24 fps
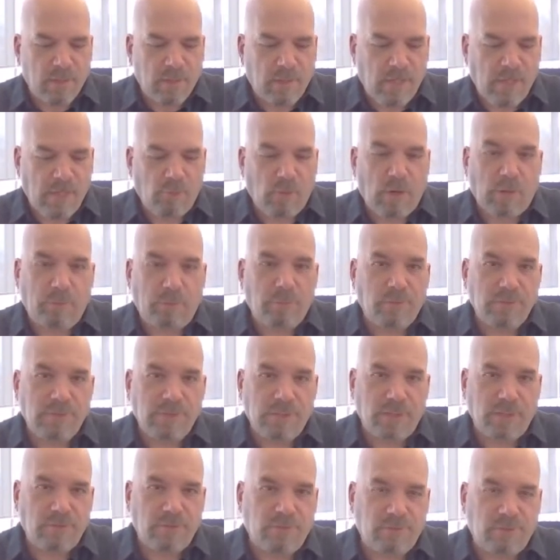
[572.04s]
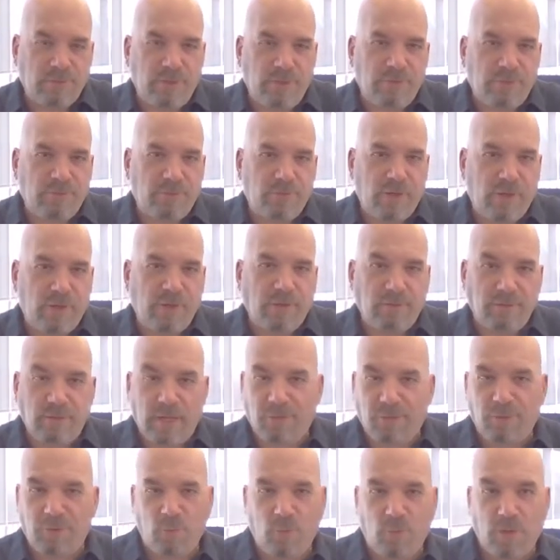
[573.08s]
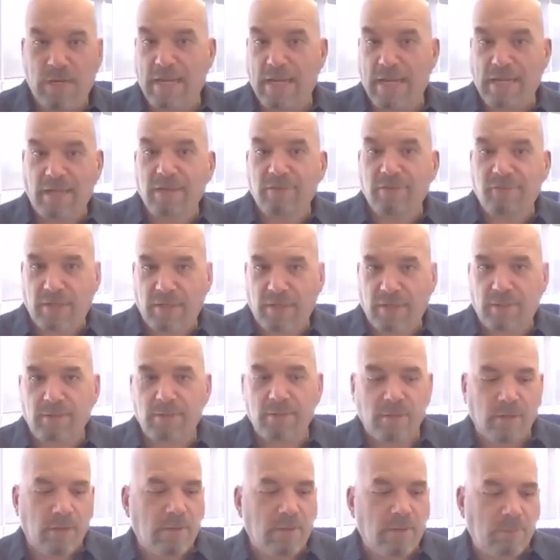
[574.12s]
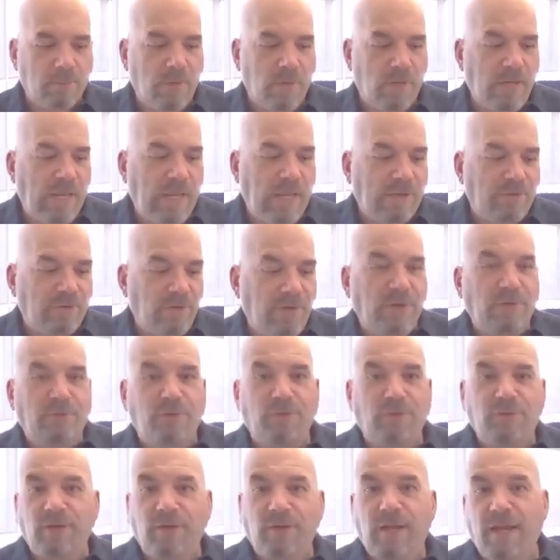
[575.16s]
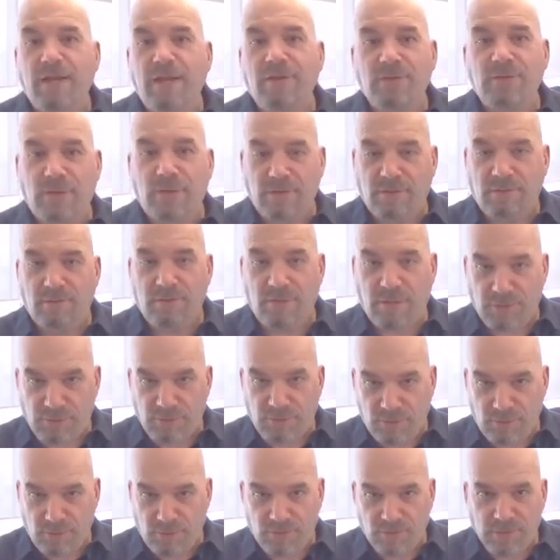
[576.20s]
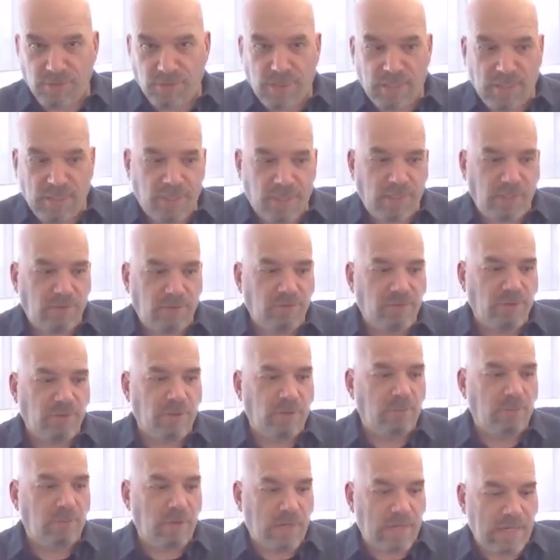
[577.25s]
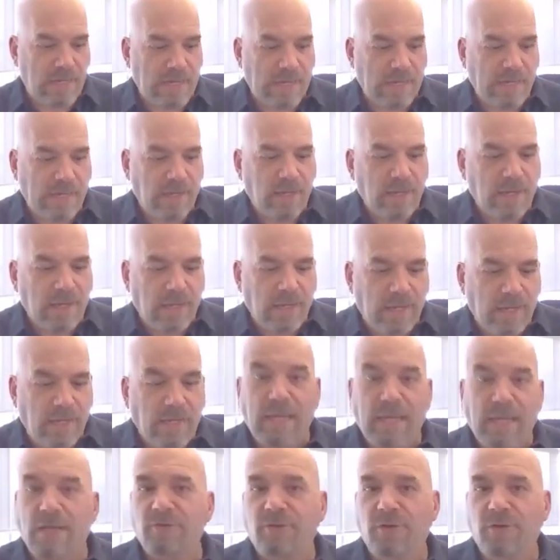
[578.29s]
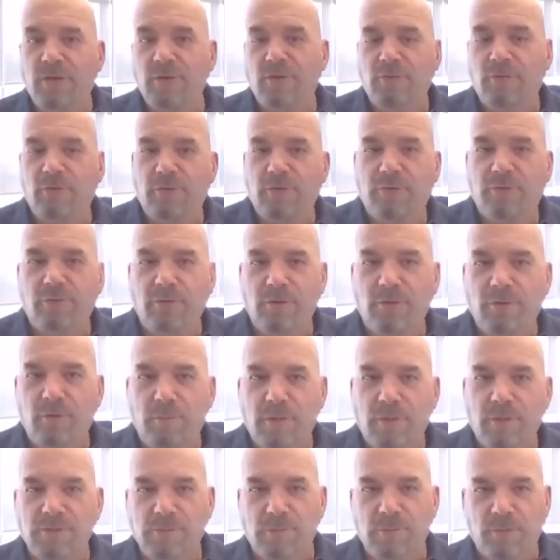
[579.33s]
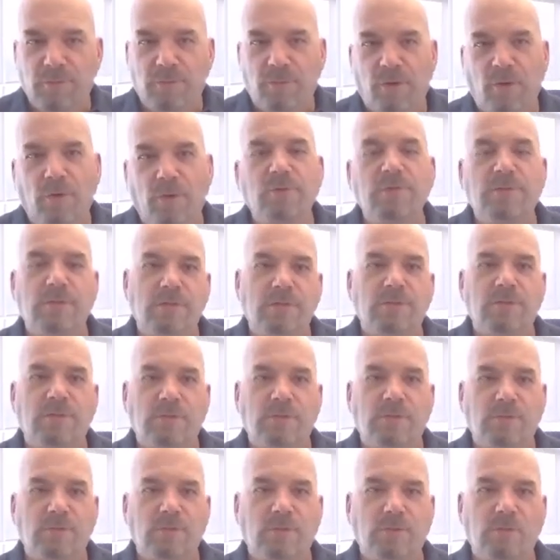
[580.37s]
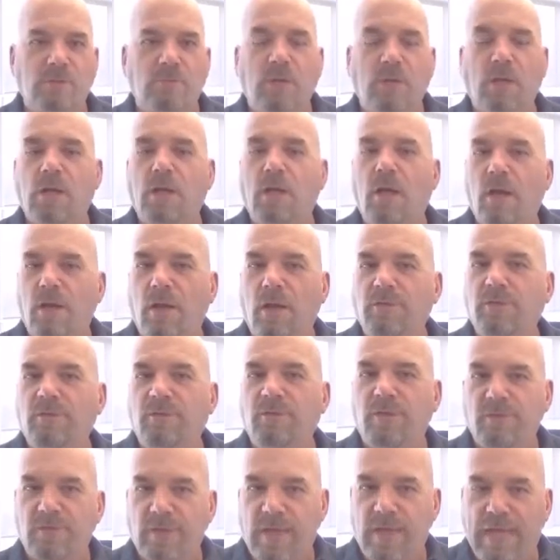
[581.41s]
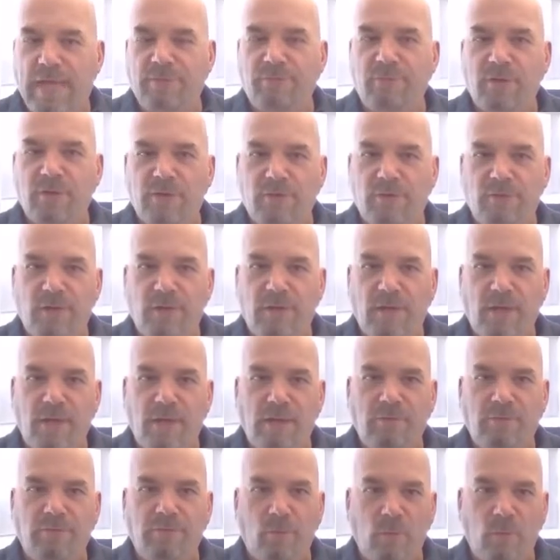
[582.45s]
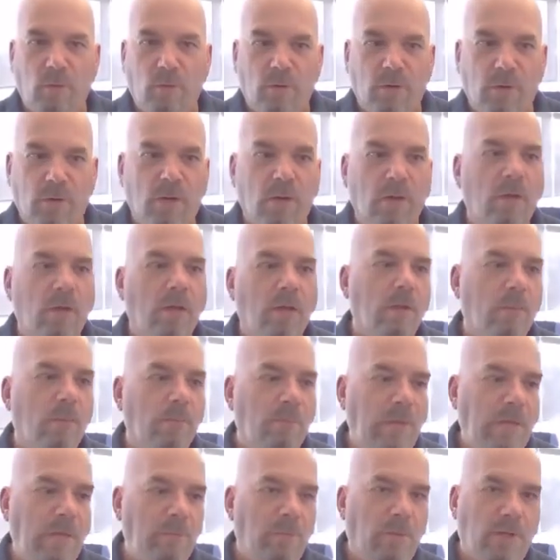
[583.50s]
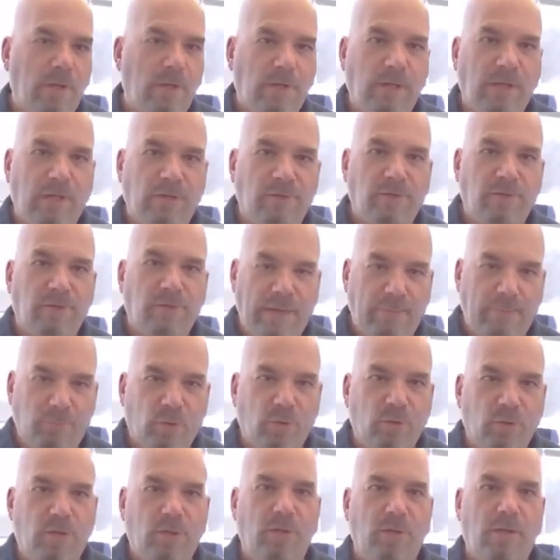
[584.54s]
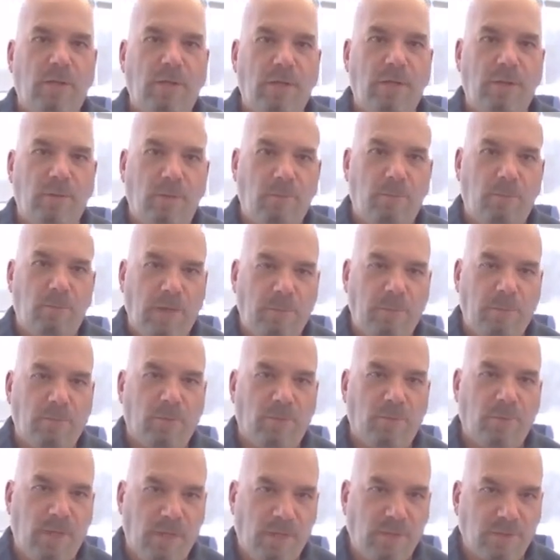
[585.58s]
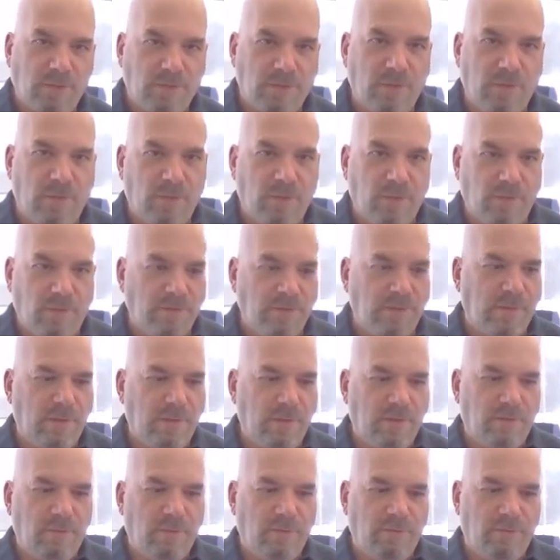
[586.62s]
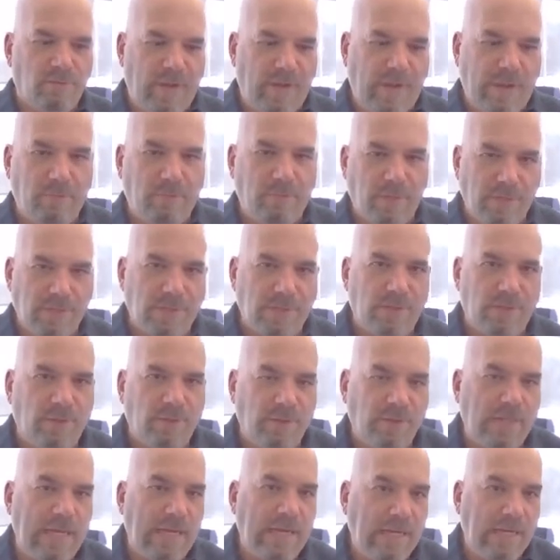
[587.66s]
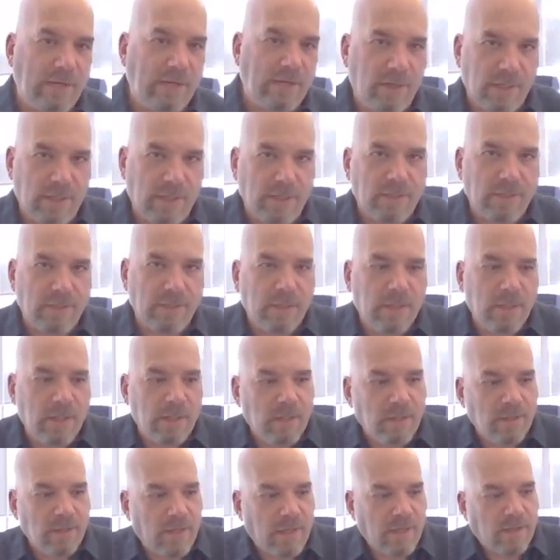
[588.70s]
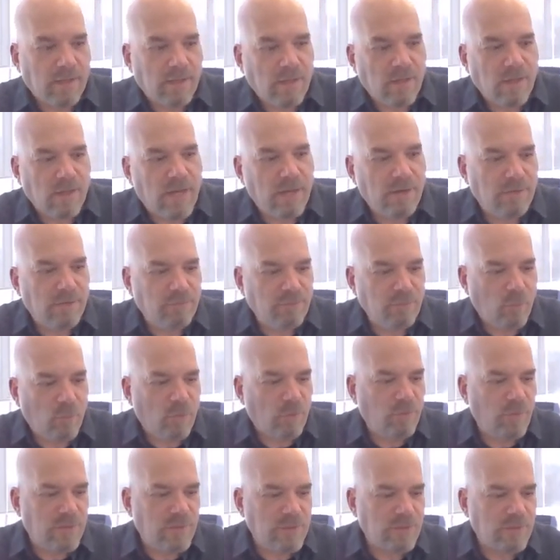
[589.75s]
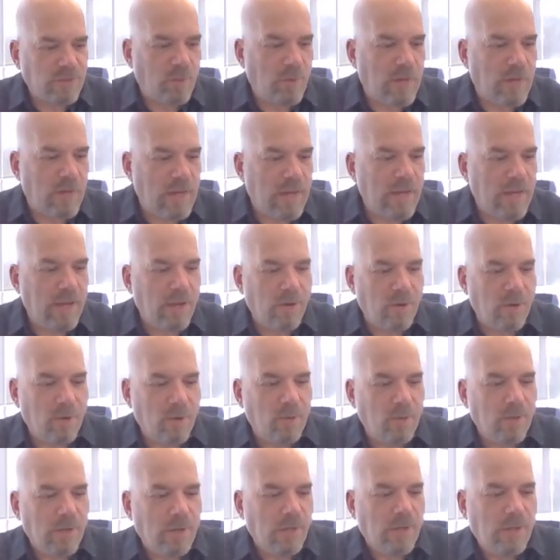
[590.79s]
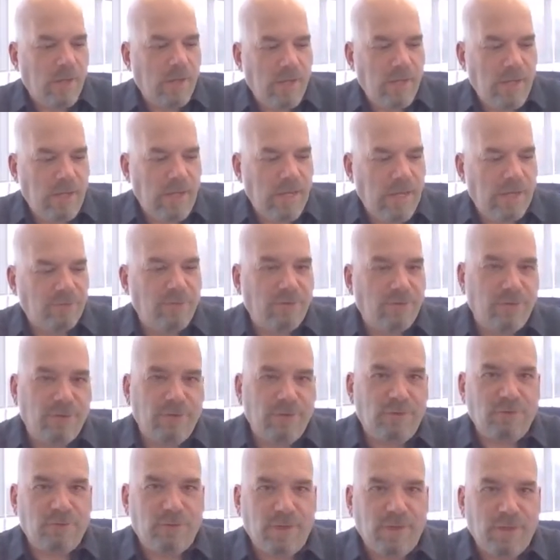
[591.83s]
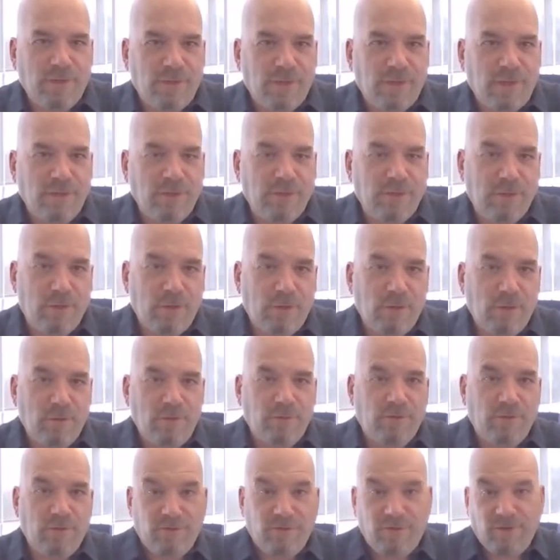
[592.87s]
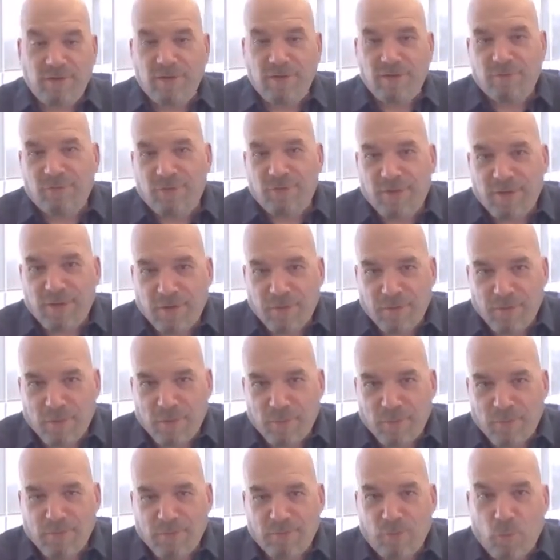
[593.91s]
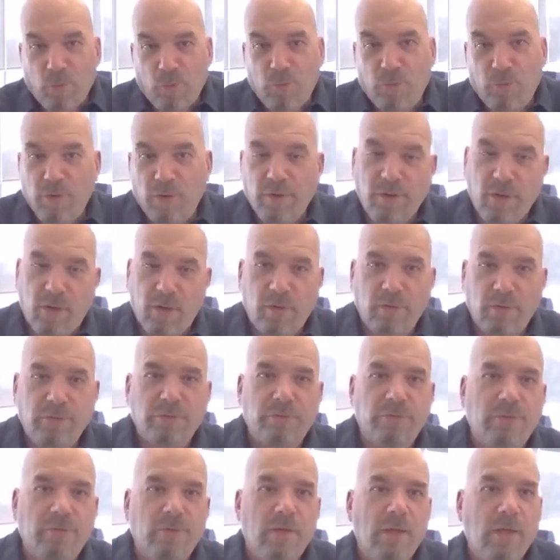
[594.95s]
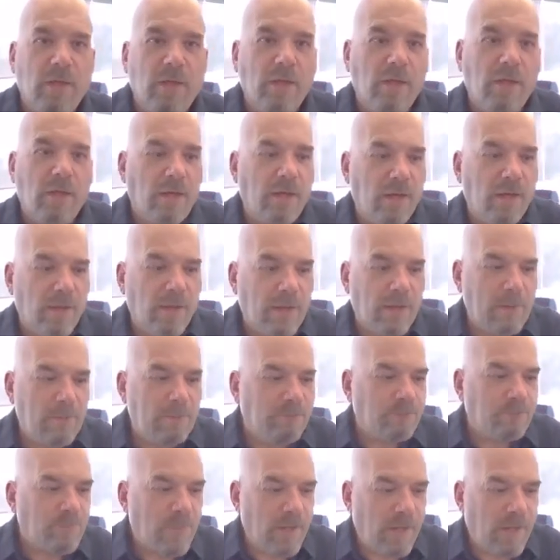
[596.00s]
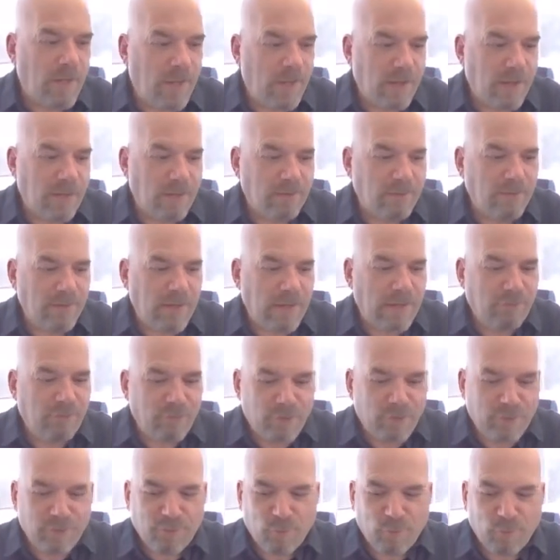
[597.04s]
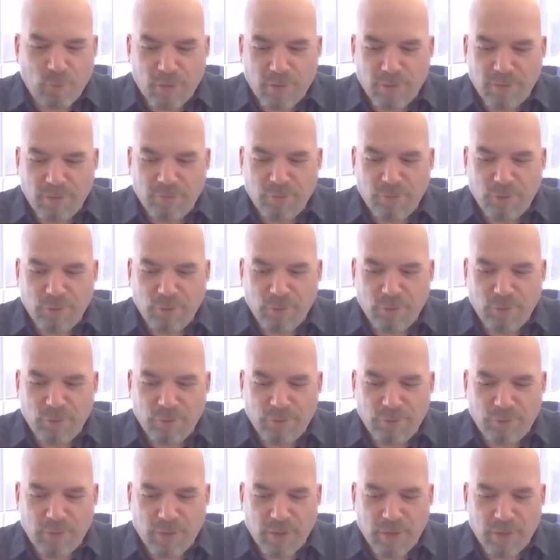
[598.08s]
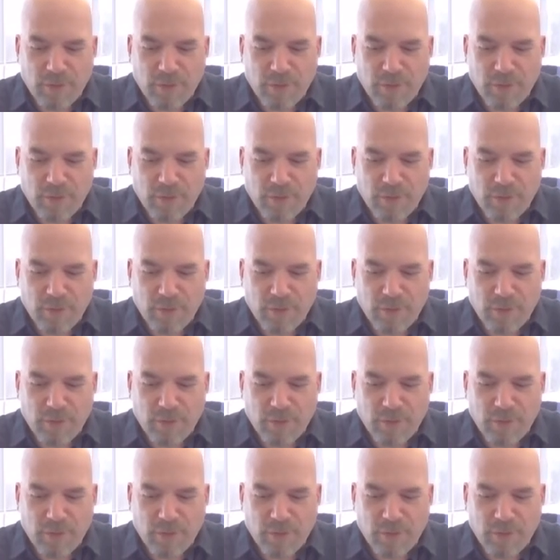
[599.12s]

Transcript: He represents the district, not the one I live in, but he has an interest in aging issues, and he's nearby. And he has an interest in the Benjamin Rose Institute because of his advocacy for people in his neighborhood and the people that he serves and the families that are in that area. Like a lot of Northeast Ohio, he has a district that includes a significant number of older adults. And David is one of those